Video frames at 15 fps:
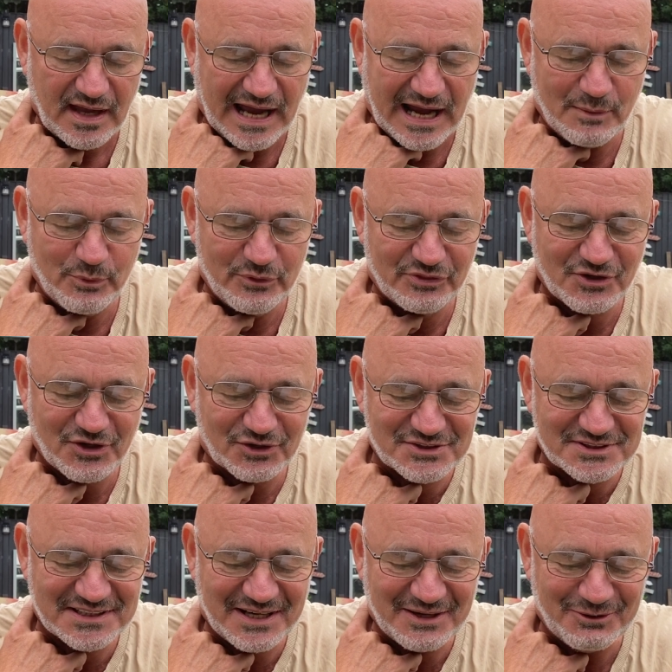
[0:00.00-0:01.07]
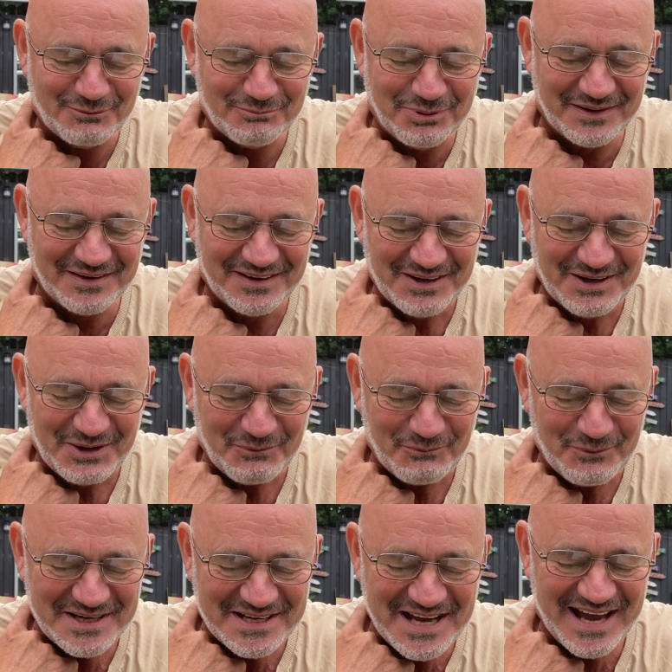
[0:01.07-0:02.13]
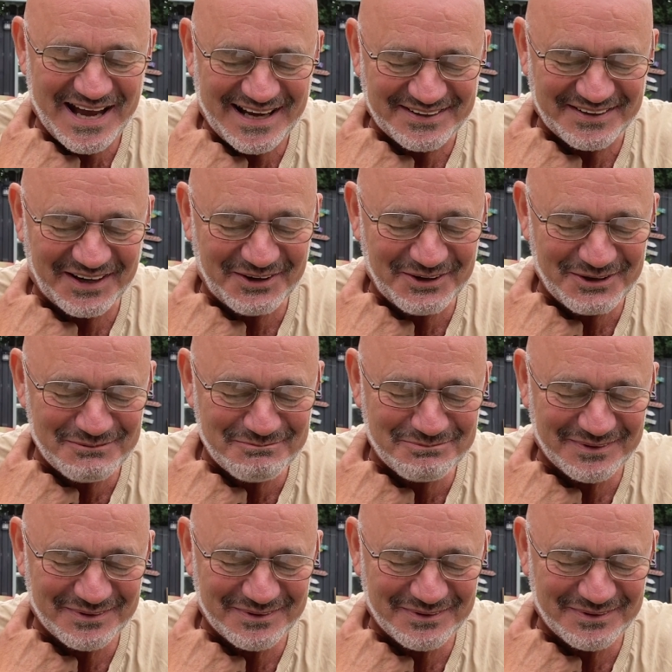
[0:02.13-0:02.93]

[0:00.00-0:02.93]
and with God's help, we can hope